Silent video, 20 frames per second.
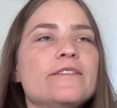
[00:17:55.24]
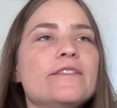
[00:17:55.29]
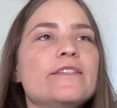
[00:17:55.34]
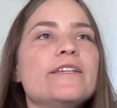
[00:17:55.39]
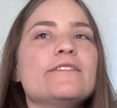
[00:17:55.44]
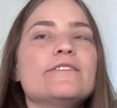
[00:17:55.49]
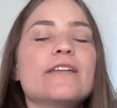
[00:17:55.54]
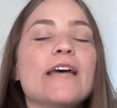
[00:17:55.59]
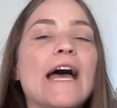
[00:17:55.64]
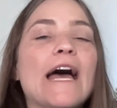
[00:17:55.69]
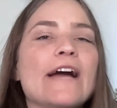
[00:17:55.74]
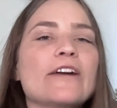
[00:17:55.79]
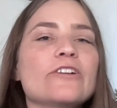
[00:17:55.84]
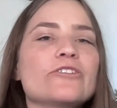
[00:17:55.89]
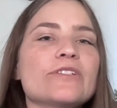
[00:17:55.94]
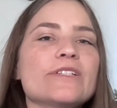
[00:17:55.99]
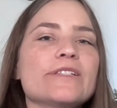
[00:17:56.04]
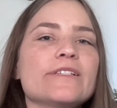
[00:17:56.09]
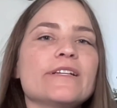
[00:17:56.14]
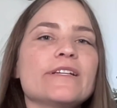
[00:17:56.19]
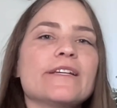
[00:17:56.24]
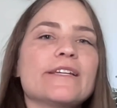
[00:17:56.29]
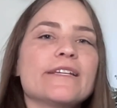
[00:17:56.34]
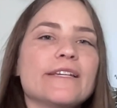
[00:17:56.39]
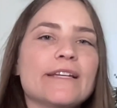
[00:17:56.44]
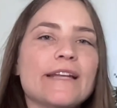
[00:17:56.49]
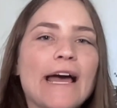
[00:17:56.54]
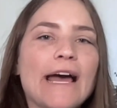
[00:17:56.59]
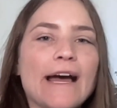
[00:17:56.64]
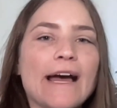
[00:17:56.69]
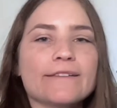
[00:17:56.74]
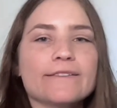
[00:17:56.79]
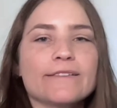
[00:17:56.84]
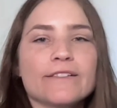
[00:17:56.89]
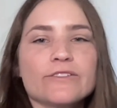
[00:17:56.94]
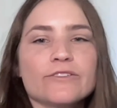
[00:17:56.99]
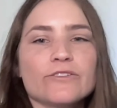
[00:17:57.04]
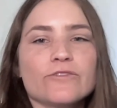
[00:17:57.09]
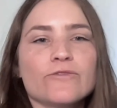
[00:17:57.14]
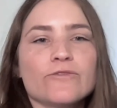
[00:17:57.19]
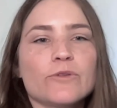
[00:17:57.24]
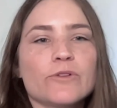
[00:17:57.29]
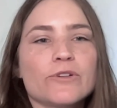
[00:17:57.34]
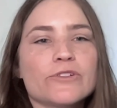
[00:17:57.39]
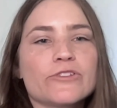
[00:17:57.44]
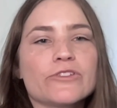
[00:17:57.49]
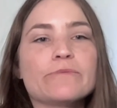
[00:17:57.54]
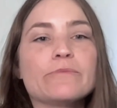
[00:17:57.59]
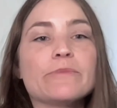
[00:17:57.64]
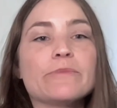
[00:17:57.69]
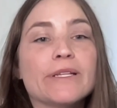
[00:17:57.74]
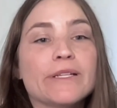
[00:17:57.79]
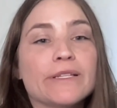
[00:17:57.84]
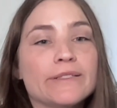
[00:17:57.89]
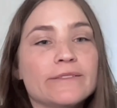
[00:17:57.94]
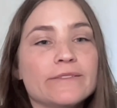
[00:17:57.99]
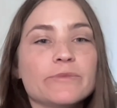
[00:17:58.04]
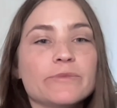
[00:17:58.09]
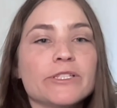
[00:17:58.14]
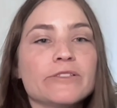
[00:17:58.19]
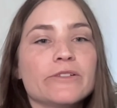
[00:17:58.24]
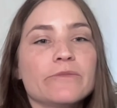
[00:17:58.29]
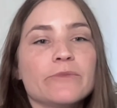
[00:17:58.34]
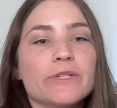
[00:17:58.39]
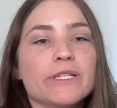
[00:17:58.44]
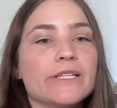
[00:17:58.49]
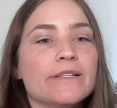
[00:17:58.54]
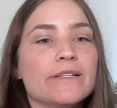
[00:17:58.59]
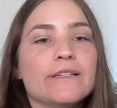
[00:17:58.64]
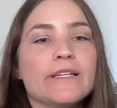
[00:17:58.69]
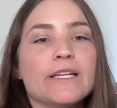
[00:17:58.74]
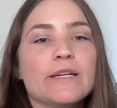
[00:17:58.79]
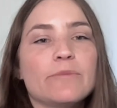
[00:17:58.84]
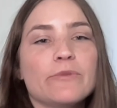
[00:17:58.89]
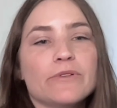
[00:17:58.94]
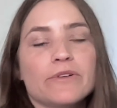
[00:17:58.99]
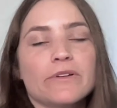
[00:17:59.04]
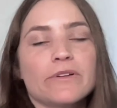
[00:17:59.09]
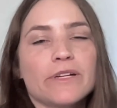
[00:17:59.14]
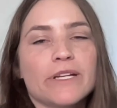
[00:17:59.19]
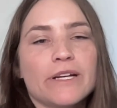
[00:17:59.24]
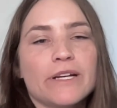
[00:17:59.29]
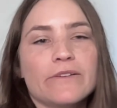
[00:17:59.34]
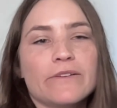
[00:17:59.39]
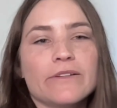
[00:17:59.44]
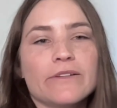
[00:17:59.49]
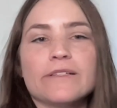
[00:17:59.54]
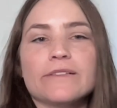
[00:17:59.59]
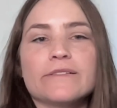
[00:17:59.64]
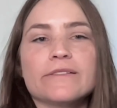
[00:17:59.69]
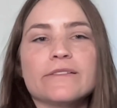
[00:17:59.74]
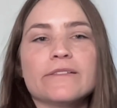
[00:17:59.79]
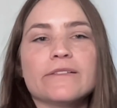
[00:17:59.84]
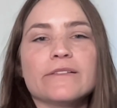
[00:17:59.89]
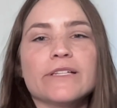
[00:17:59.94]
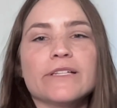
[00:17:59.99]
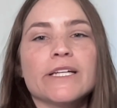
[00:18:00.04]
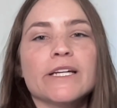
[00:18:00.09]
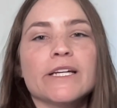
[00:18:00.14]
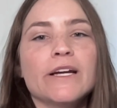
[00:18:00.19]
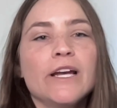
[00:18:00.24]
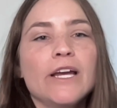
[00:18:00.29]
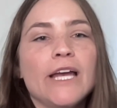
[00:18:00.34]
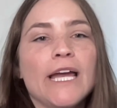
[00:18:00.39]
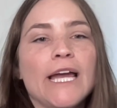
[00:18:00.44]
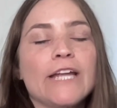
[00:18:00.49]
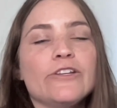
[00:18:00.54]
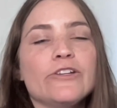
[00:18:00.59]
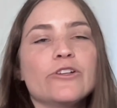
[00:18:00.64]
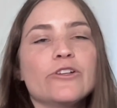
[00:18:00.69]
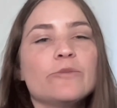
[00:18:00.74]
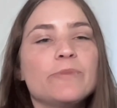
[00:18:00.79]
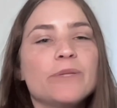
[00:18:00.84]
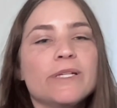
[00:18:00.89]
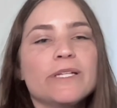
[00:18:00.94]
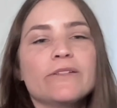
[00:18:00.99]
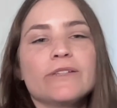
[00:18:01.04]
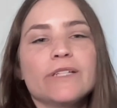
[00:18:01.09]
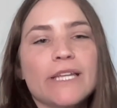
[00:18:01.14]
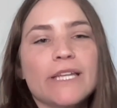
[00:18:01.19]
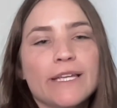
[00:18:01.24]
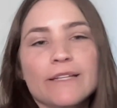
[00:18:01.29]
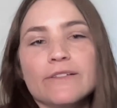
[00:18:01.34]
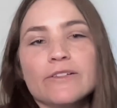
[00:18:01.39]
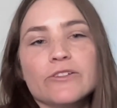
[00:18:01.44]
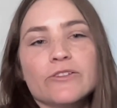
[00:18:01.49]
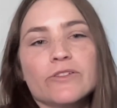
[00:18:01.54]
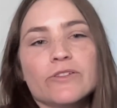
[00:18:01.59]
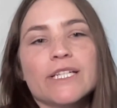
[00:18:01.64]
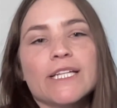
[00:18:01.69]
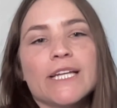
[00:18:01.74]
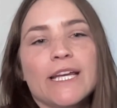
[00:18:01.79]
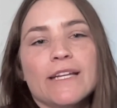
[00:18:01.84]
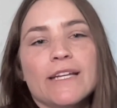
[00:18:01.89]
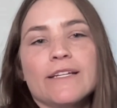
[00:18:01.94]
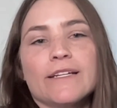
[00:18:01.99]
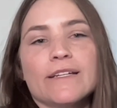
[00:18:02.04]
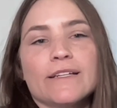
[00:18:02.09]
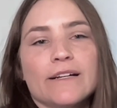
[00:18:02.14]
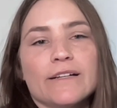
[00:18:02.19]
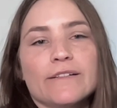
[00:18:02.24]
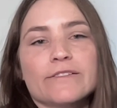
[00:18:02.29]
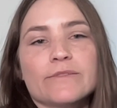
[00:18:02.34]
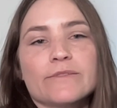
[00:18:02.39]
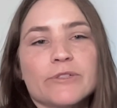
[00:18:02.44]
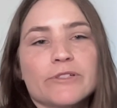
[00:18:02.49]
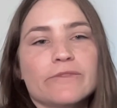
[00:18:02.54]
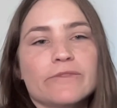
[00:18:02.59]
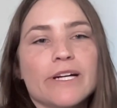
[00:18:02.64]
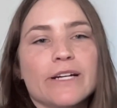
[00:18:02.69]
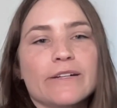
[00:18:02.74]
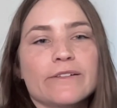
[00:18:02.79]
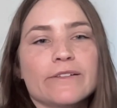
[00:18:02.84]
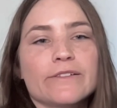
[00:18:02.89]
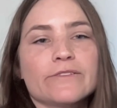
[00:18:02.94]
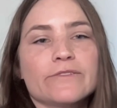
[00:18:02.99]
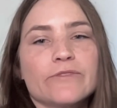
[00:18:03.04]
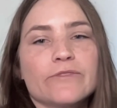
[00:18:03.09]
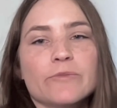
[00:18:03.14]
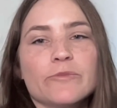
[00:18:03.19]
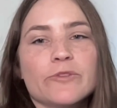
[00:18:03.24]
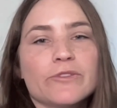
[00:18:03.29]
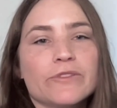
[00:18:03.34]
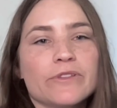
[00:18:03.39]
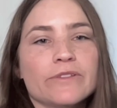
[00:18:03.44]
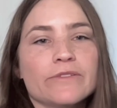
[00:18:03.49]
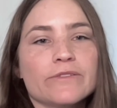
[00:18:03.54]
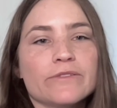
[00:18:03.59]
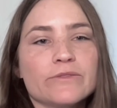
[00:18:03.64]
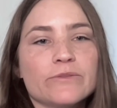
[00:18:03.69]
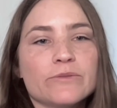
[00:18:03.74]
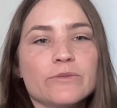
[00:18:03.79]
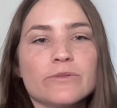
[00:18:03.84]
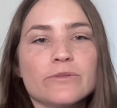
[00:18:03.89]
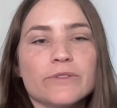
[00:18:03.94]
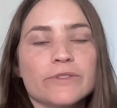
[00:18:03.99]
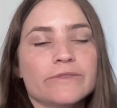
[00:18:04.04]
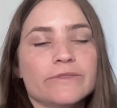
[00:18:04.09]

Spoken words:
To actually get access to Forge is minutes. We can enable your account instantly, and you could begin creating customer records from within the tool